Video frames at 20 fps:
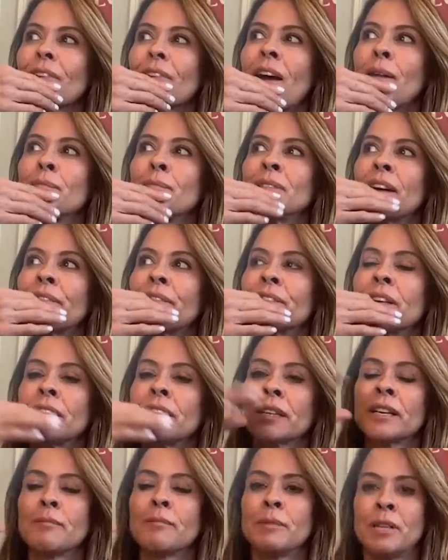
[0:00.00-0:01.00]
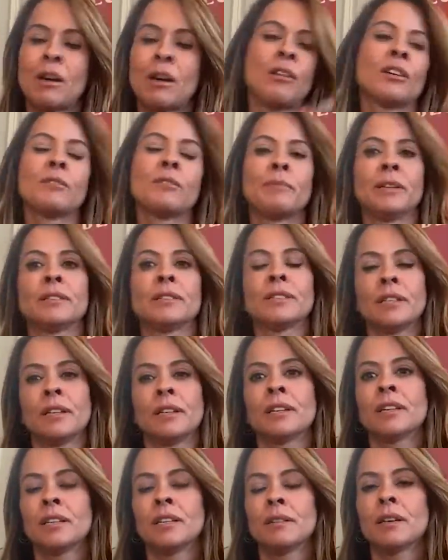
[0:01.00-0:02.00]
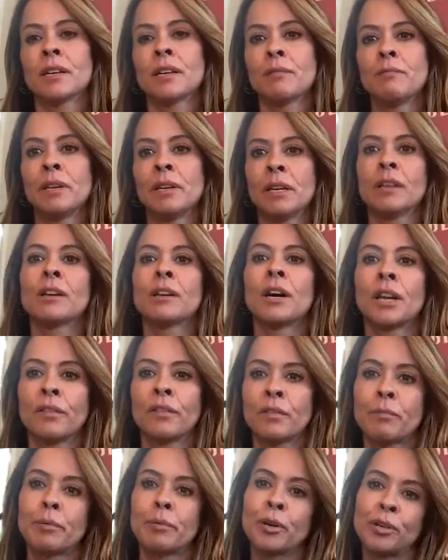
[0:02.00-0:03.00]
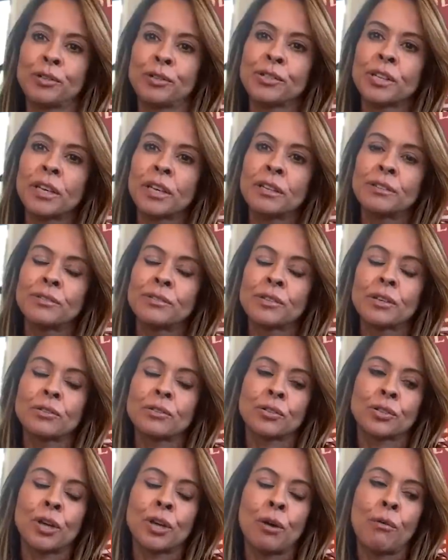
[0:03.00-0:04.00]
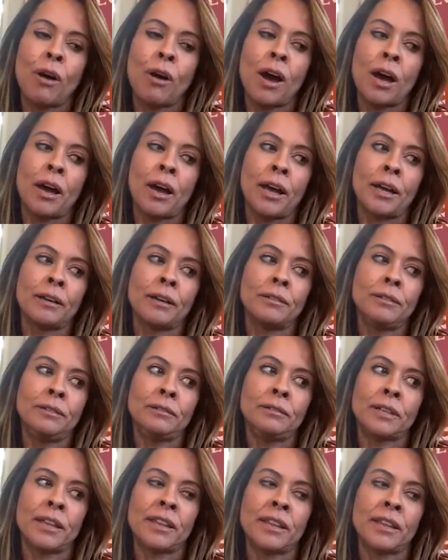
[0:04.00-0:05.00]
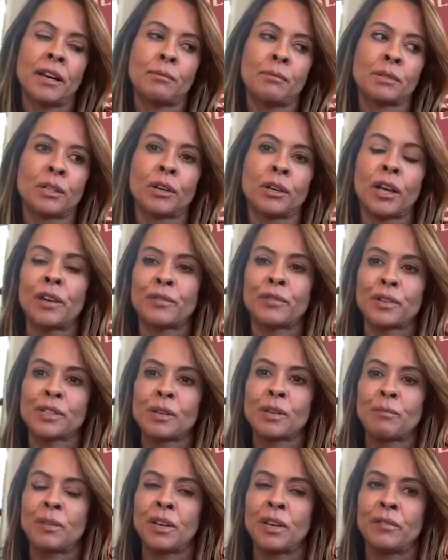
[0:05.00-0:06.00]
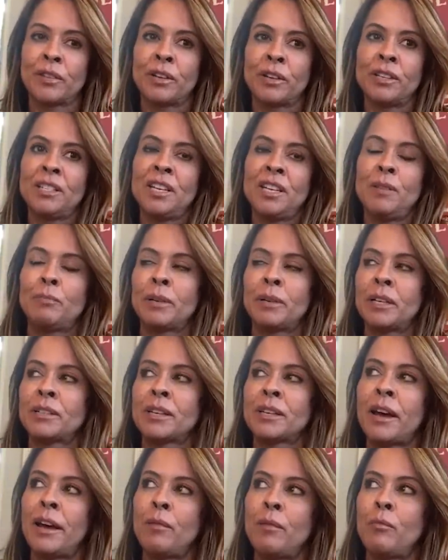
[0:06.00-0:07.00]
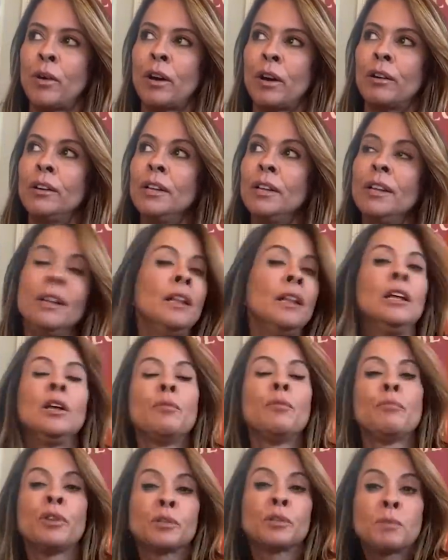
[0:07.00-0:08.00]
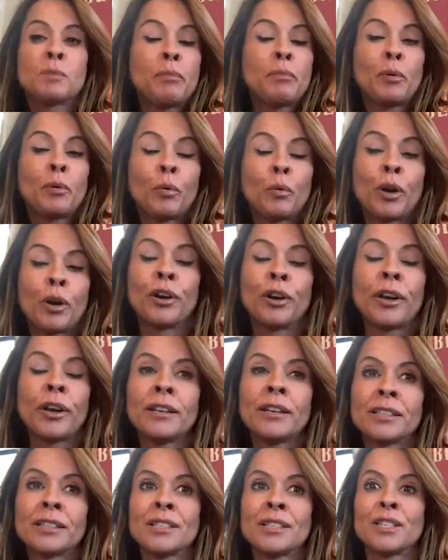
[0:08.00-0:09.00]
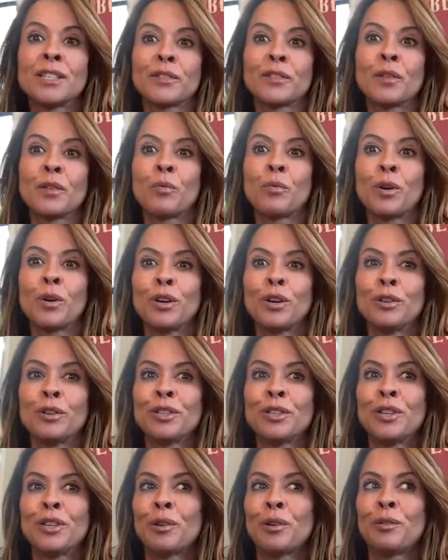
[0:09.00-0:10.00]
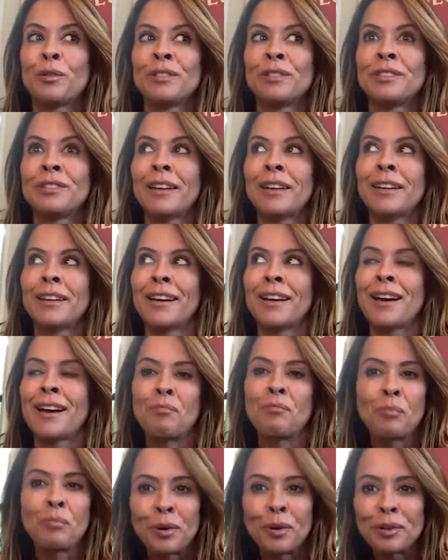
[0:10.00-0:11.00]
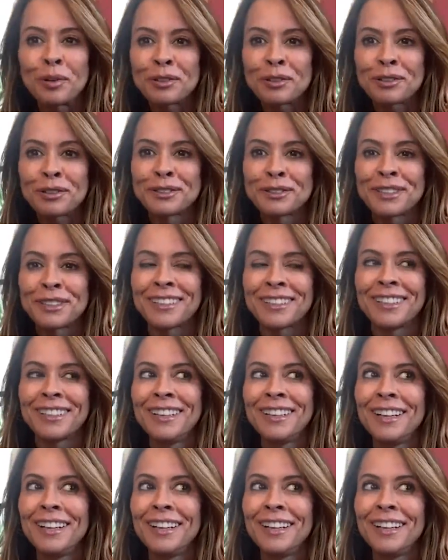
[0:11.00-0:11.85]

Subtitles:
I'm definitely a monogamous and a committed kind of a person. So I think I was looking for something very deep at a time where most people weren't, and it's a different world, you know, the dating app world and,